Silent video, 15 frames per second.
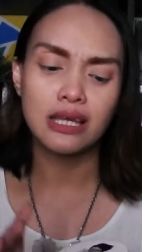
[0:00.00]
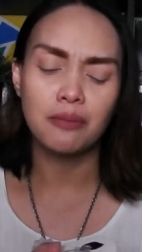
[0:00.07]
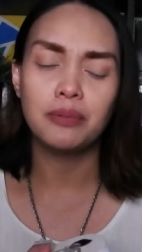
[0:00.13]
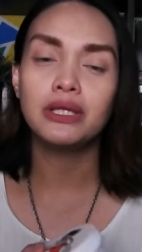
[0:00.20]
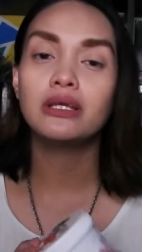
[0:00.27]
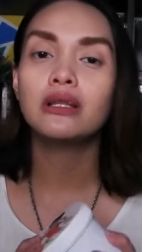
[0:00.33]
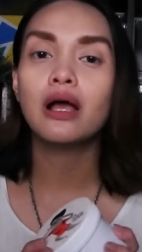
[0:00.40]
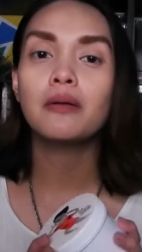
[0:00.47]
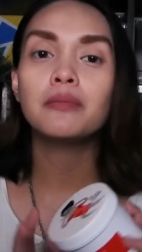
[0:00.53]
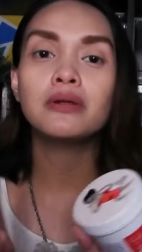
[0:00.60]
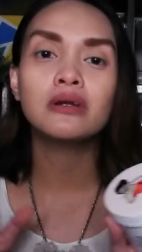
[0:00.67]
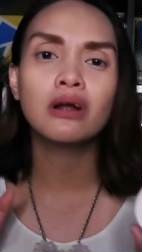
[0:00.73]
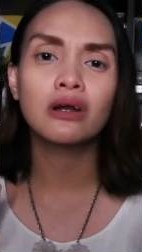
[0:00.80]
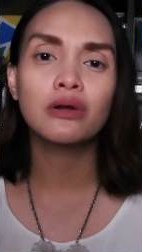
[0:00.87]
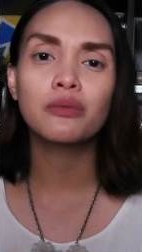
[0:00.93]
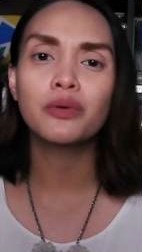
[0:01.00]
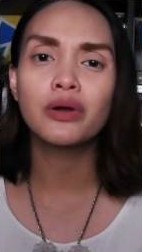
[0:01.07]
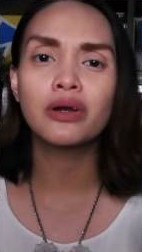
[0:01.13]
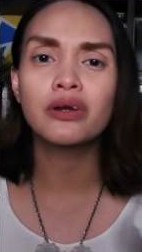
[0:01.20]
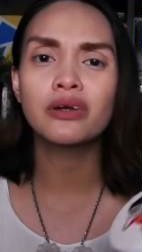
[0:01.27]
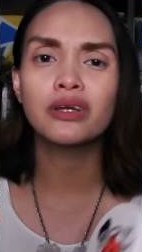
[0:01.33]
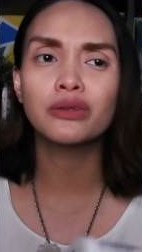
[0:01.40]
Sabi nila, miracle
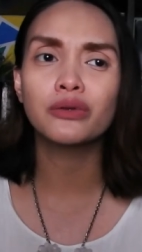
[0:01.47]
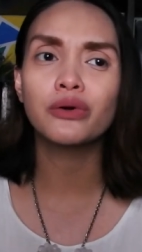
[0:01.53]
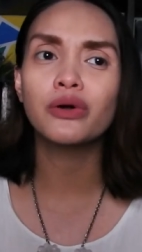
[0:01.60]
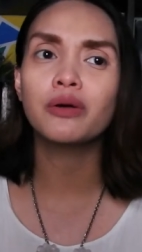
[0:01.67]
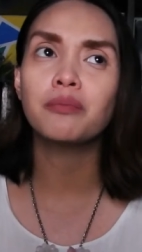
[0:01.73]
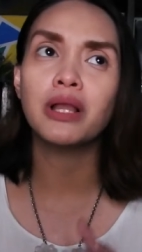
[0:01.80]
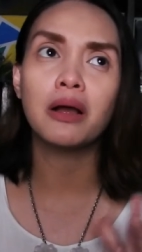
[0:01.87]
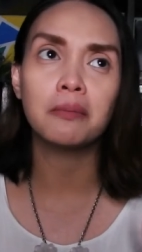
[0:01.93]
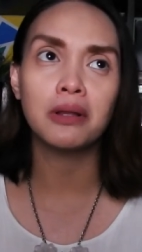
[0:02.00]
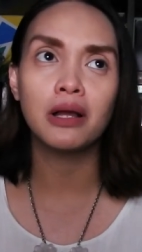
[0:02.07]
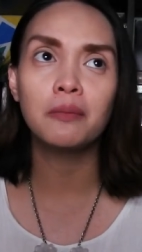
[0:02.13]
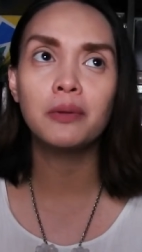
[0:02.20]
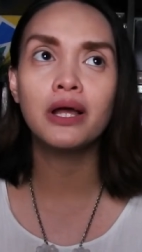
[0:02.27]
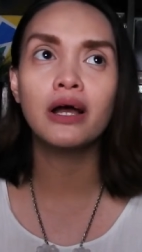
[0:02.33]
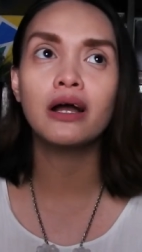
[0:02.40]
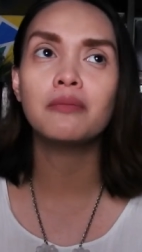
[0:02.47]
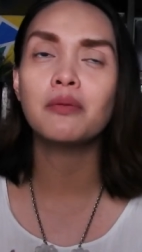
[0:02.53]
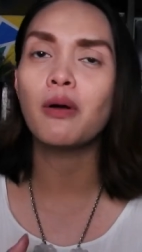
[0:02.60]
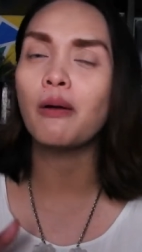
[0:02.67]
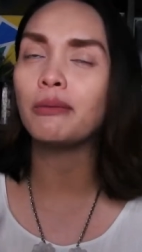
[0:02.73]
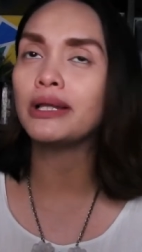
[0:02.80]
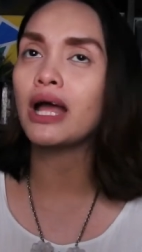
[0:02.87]
worker ito, blah blah blah,
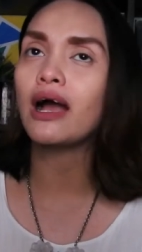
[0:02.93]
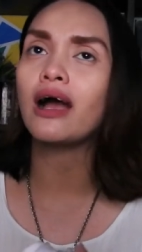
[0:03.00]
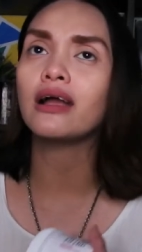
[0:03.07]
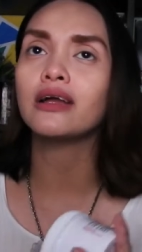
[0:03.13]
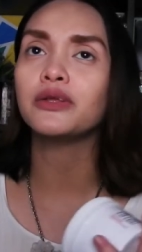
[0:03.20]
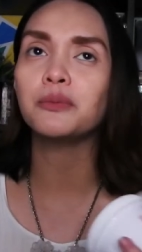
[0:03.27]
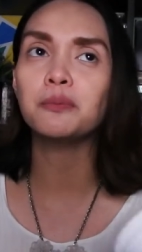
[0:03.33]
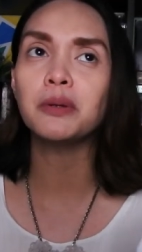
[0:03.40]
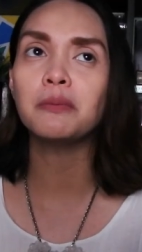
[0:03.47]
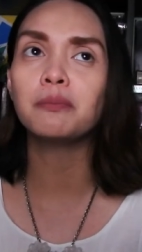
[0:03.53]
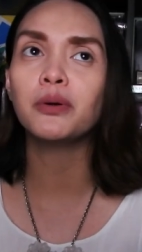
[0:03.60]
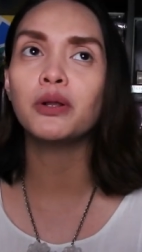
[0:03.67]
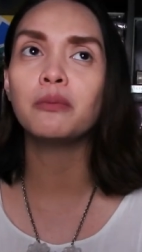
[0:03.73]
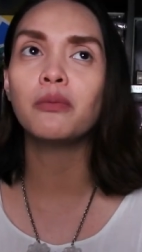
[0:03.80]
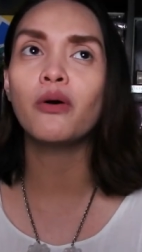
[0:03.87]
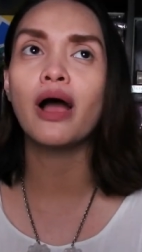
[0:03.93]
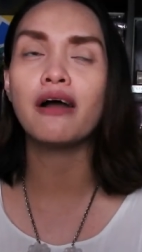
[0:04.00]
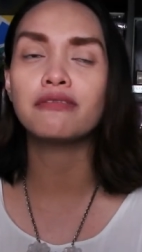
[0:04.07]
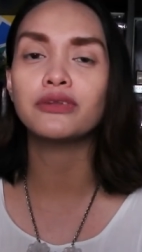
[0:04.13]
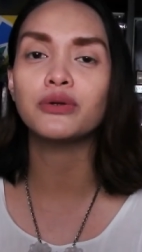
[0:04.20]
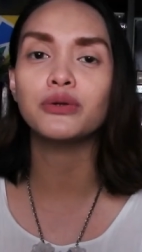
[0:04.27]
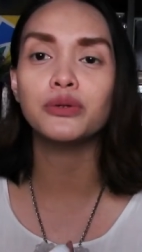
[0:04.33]
mawawala ka agad yung pimple mo
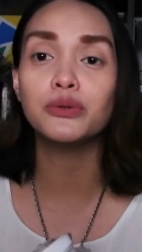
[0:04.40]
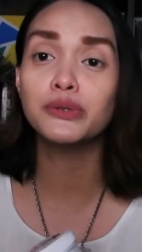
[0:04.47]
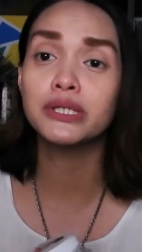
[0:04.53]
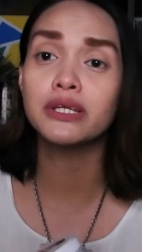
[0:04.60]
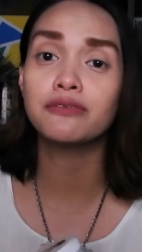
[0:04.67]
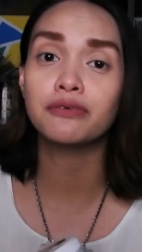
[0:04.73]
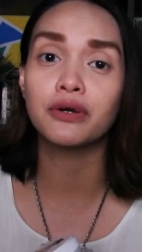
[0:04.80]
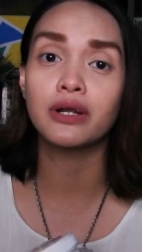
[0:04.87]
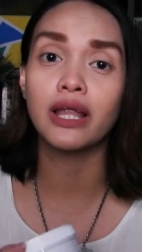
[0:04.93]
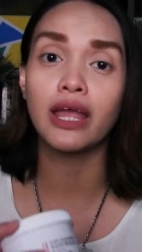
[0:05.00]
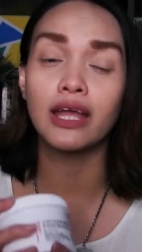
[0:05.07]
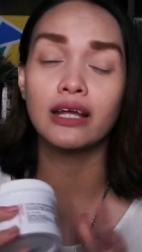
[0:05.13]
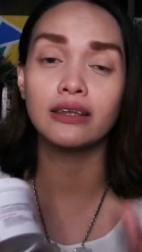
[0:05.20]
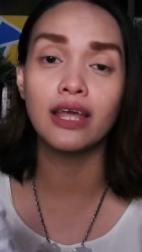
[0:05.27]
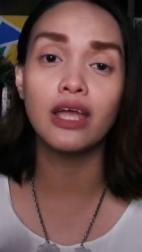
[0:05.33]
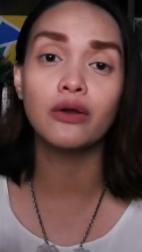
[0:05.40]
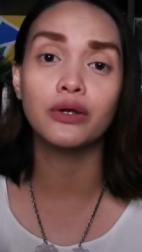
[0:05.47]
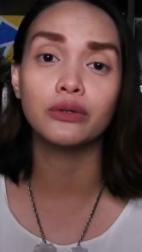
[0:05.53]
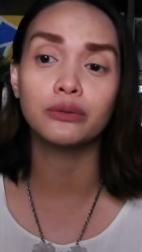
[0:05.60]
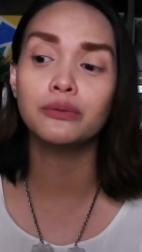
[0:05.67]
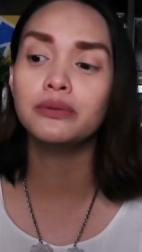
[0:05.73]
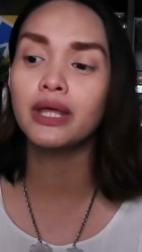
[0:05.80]
after you use it for like a day
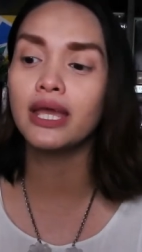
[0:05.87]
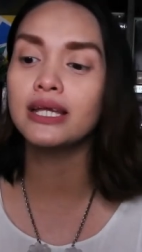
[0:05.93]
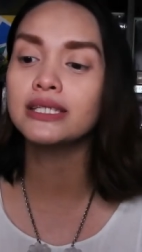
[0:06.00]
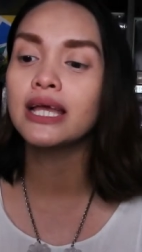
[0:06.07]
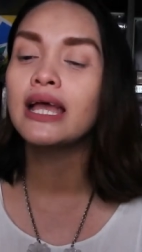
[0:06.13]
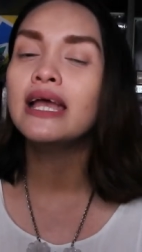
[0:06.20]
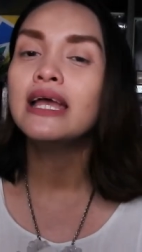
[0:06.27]
or 2 days.